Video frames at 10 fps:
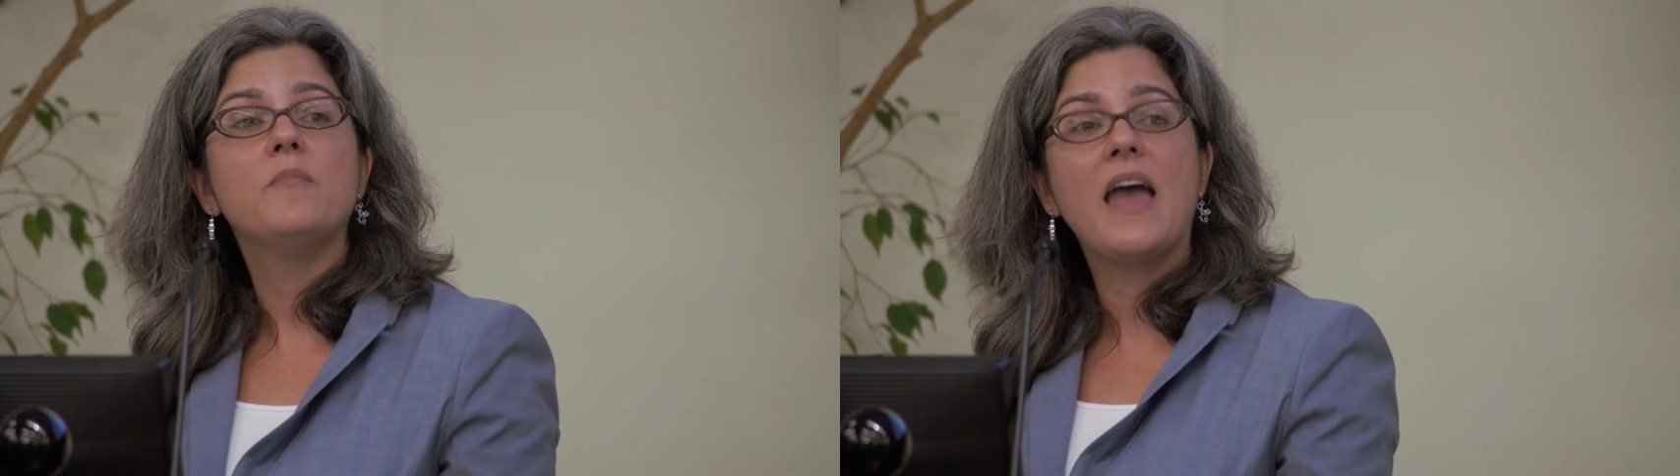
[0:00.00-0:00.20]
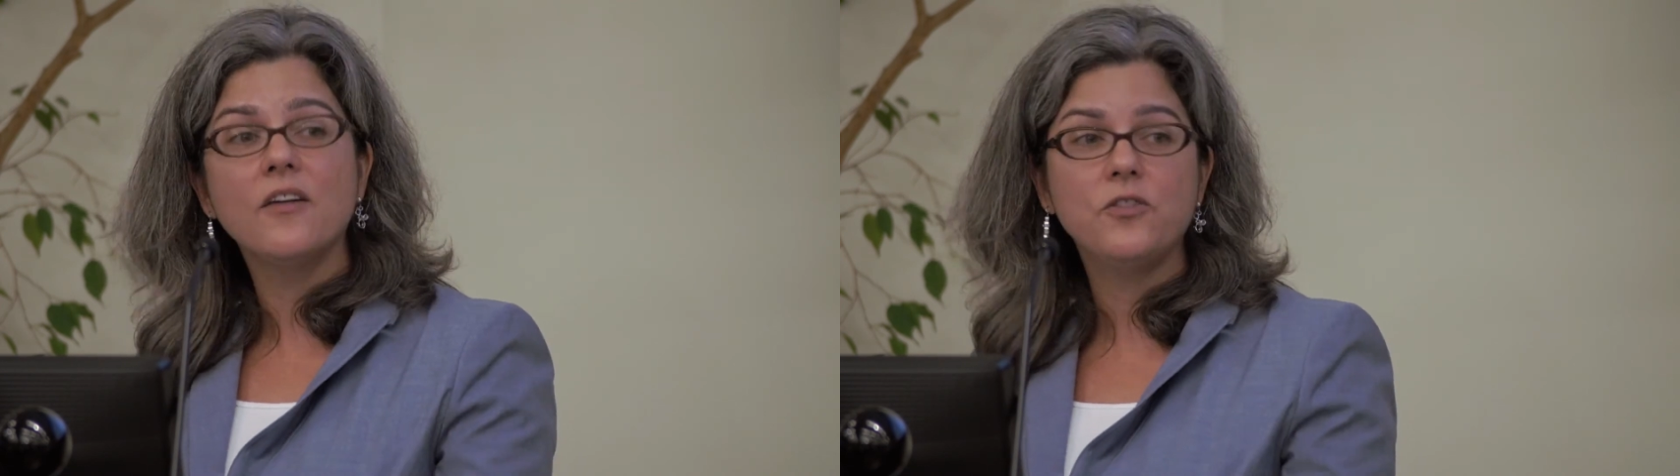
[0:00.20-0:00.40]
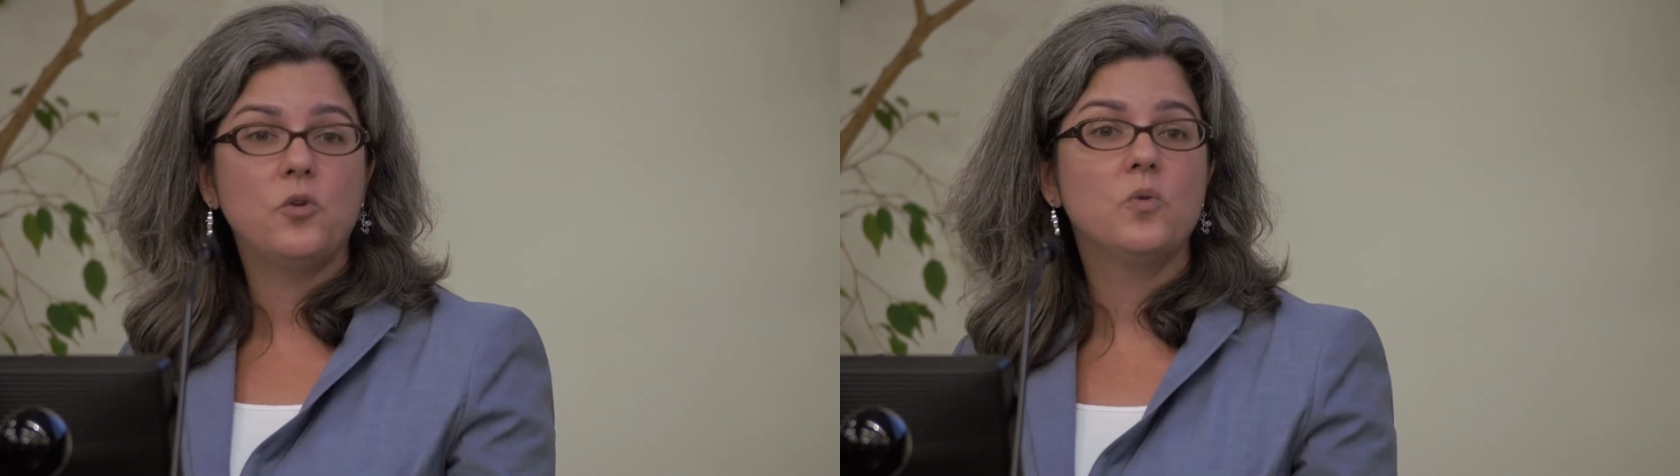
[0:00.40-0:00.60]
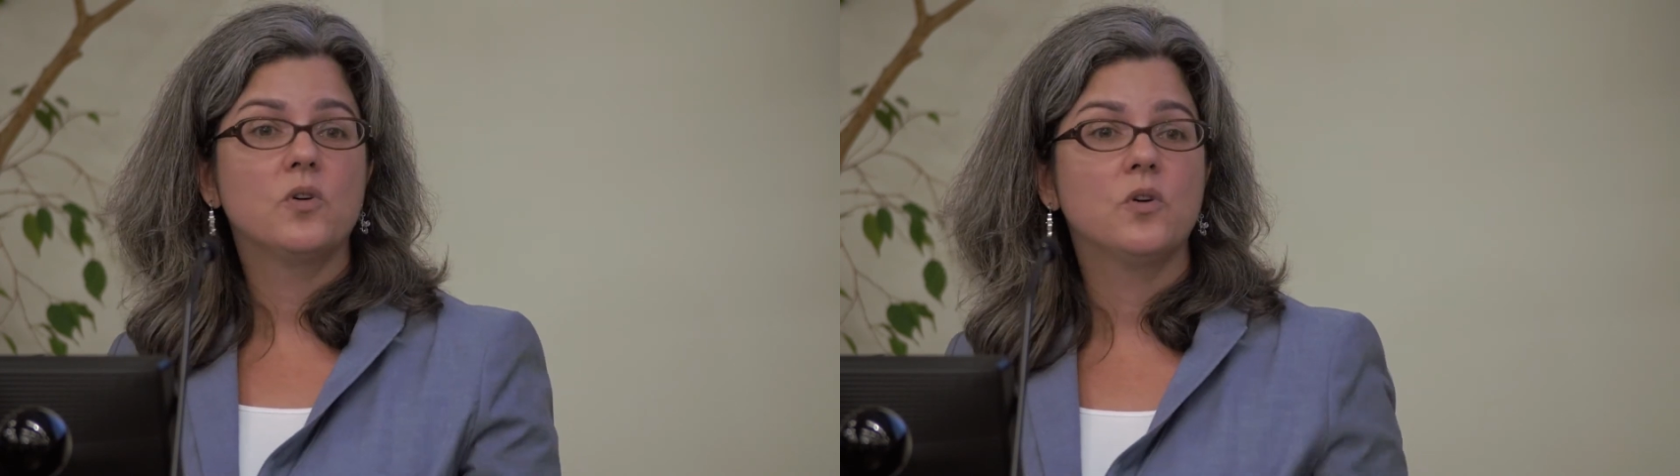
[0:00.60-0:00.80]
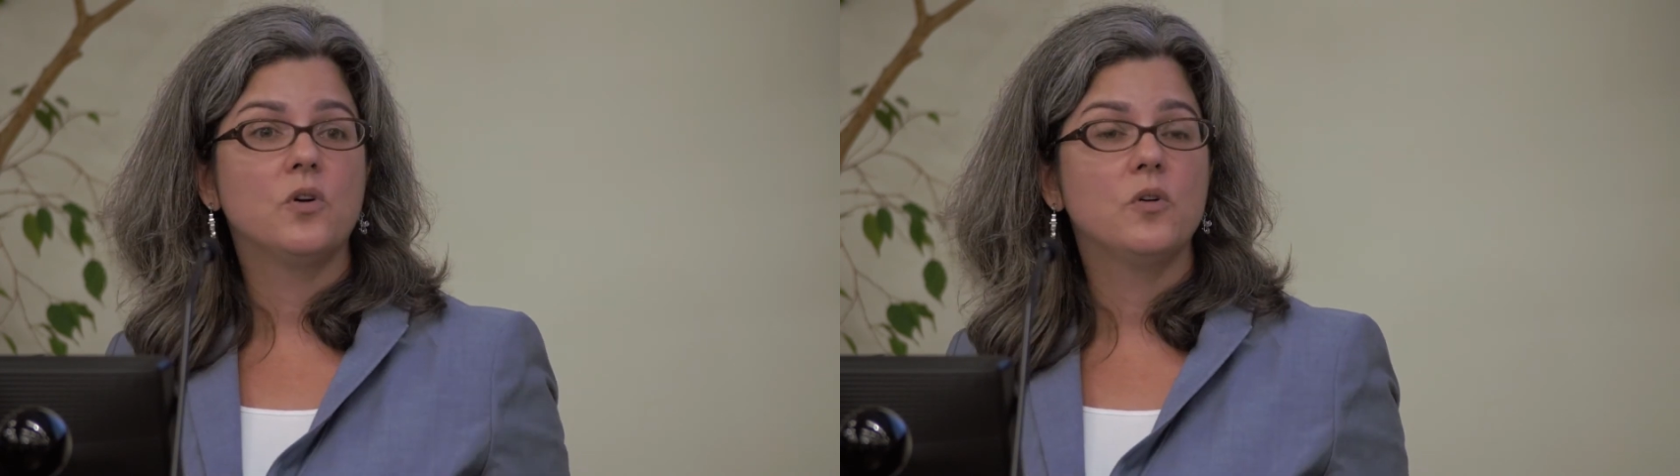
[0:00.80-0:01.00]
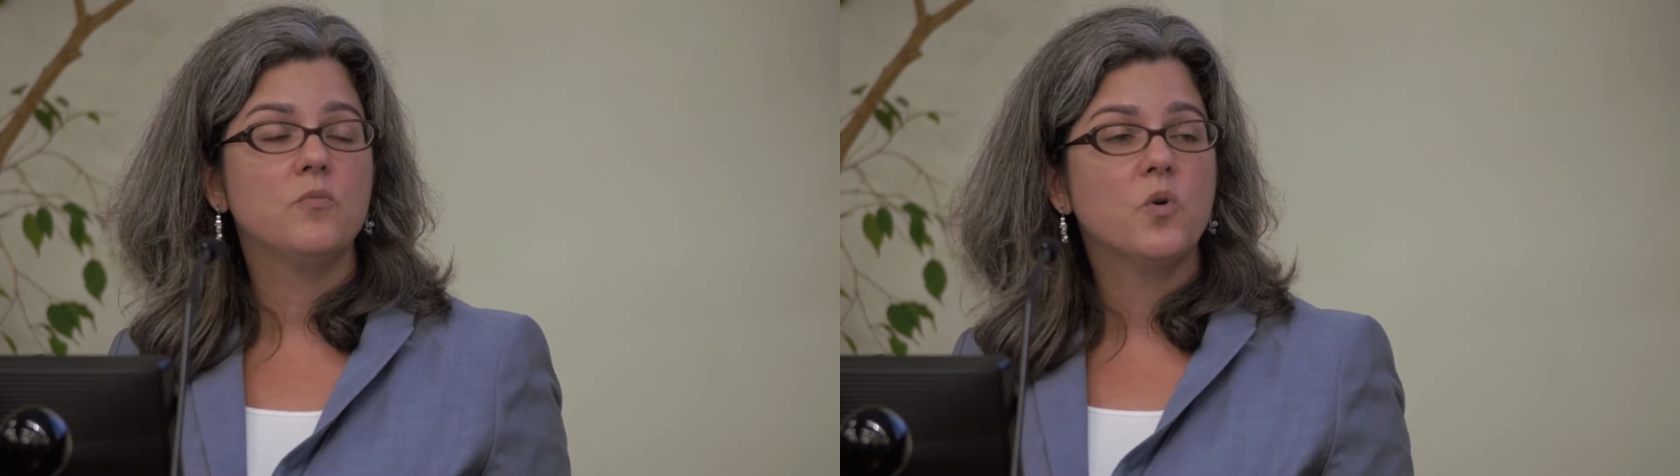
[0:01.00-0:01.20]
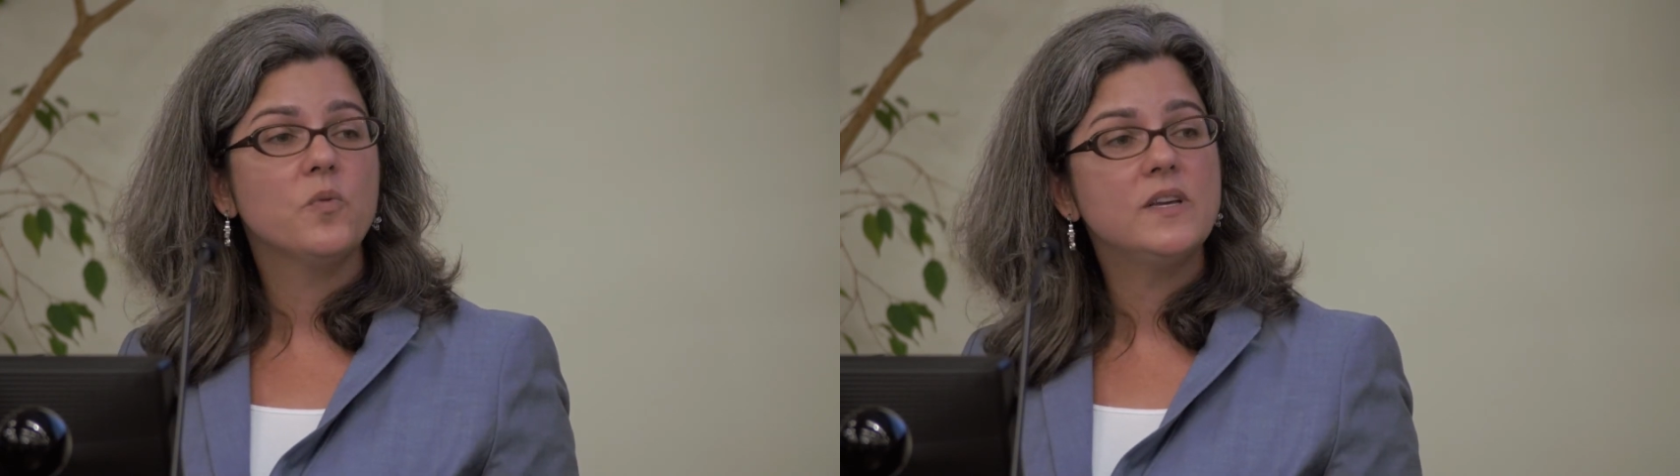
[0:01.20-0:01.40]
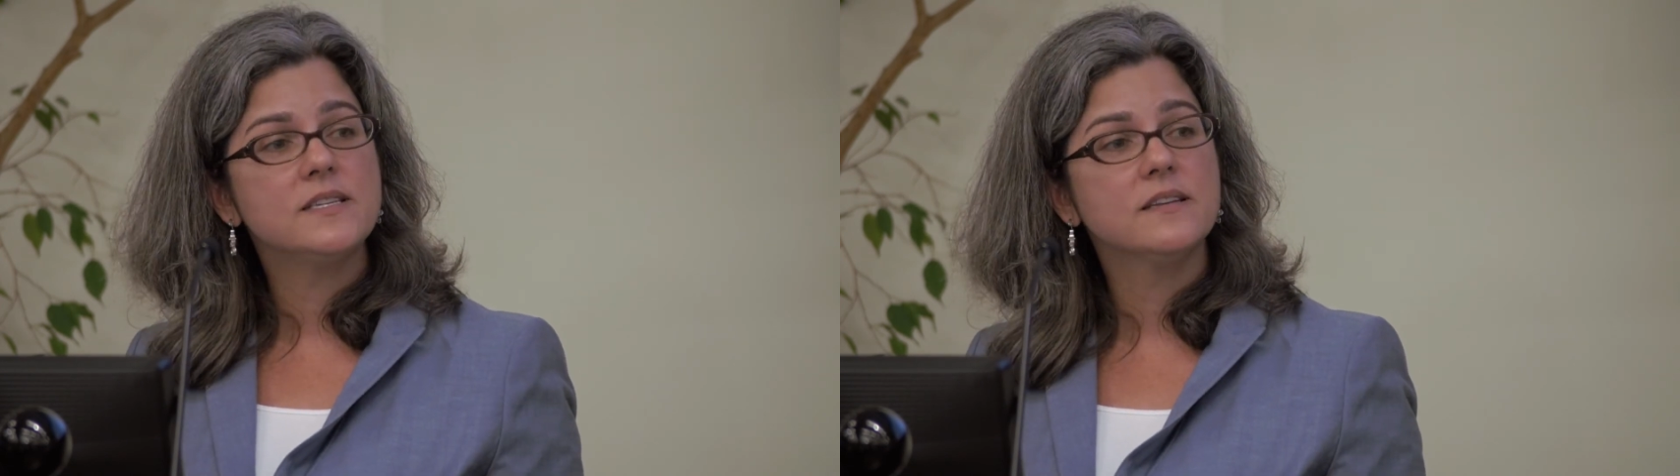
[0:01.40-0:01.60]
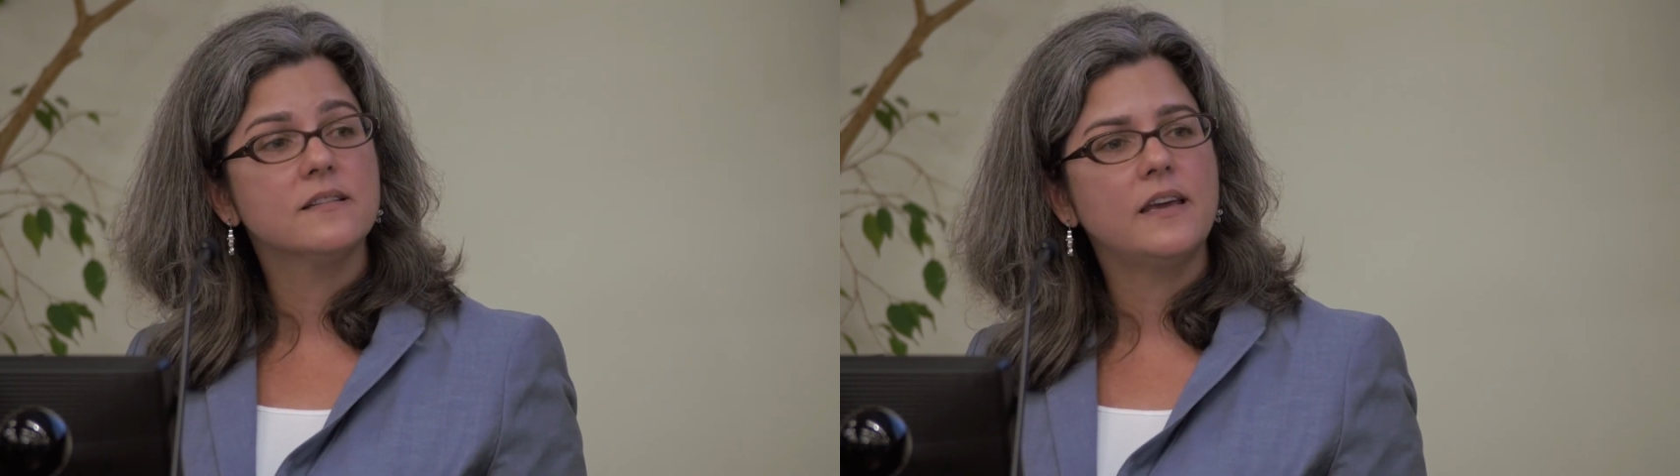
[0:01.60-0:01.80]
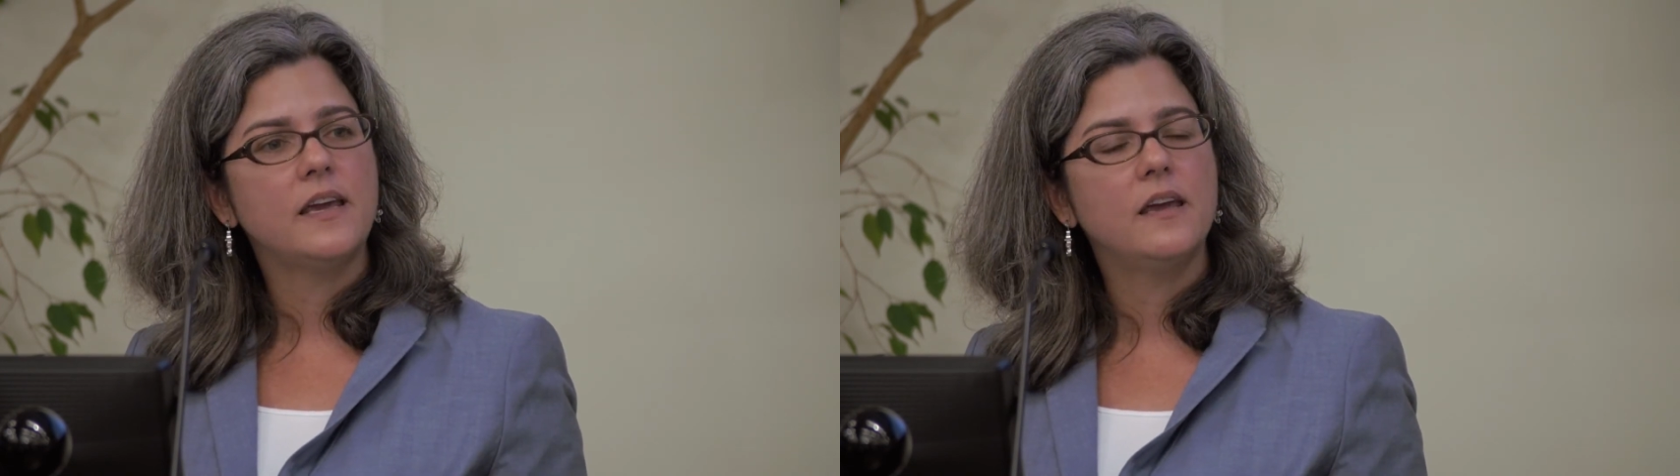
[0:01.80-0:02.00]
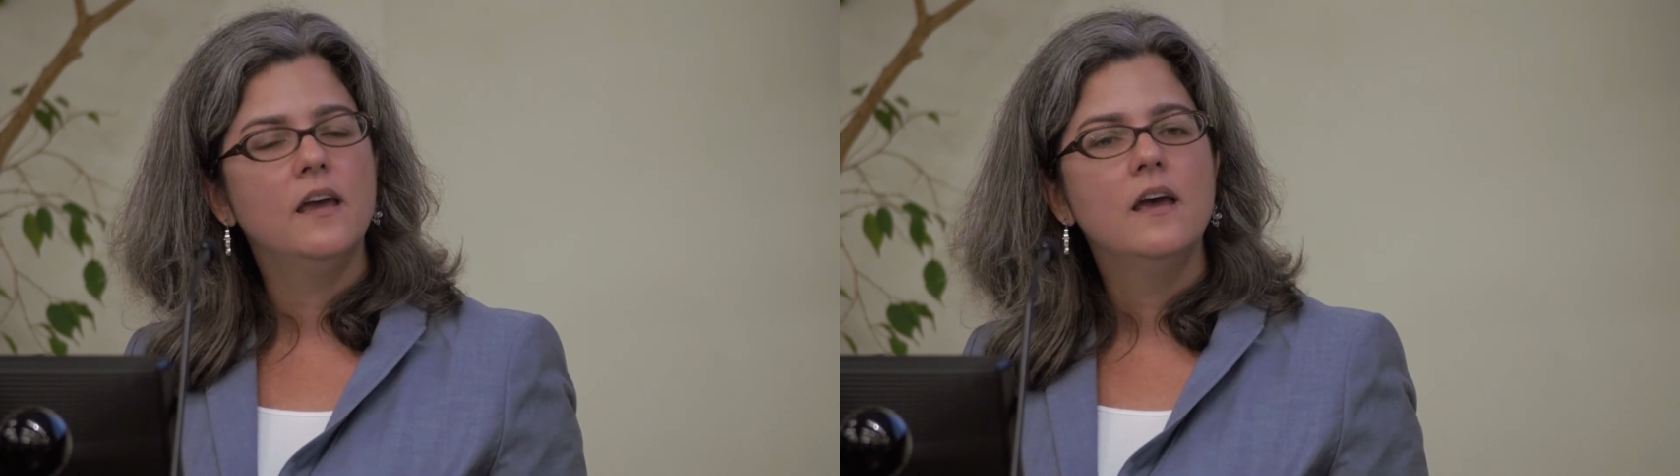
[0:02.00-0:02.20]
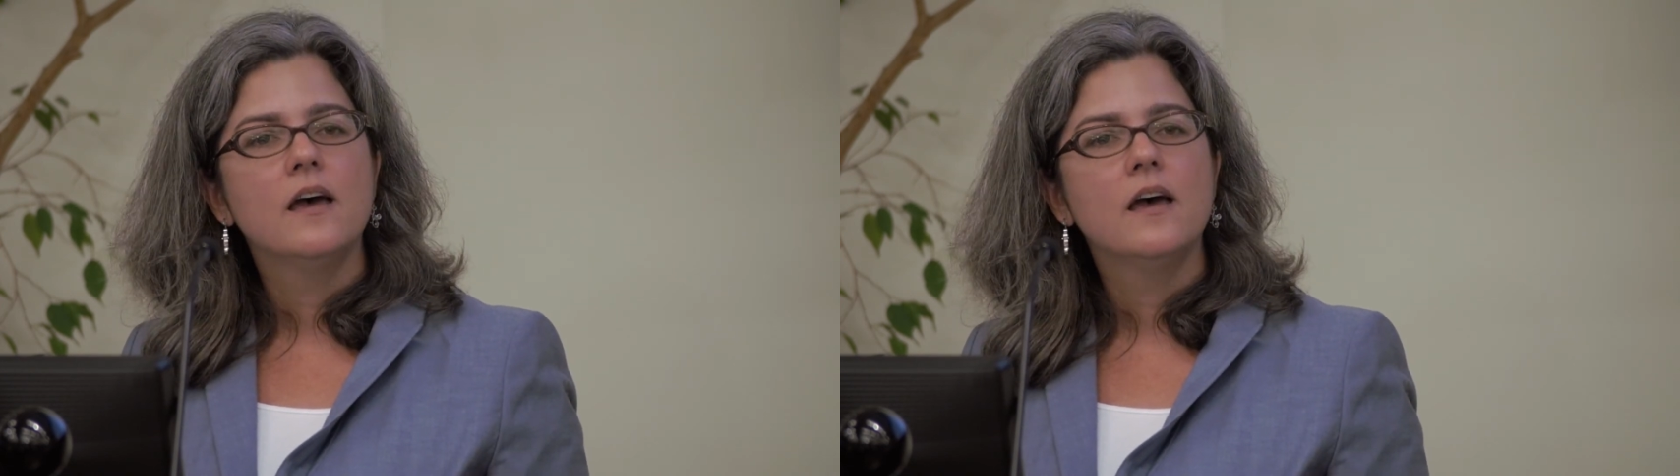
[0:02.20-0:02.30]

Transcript: Matthew occurred more recently,